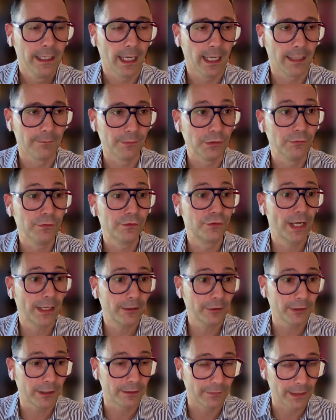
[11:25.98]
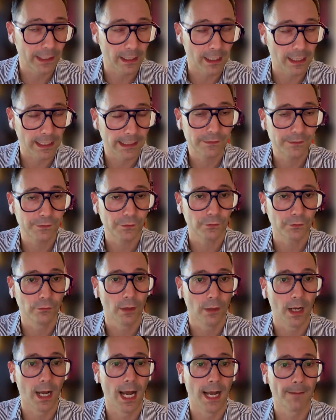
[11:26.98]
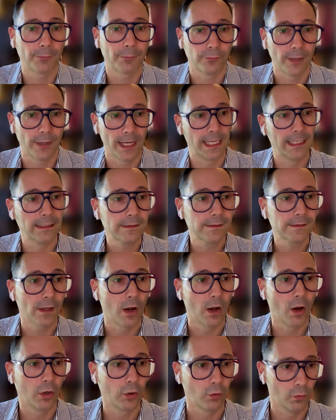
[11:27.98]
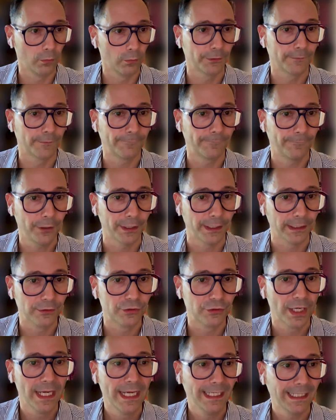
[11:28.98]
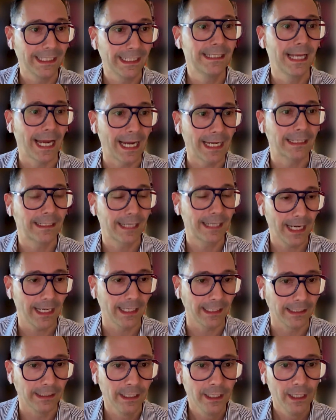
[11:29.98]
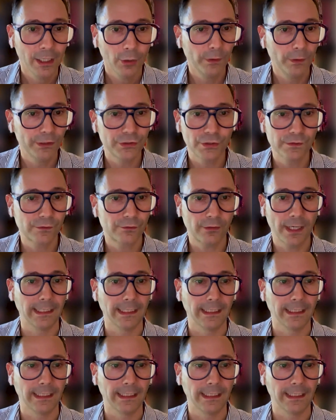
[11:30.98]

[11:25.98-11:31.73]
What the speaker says: use generative AI to up-res our older footage into 8K, which is great.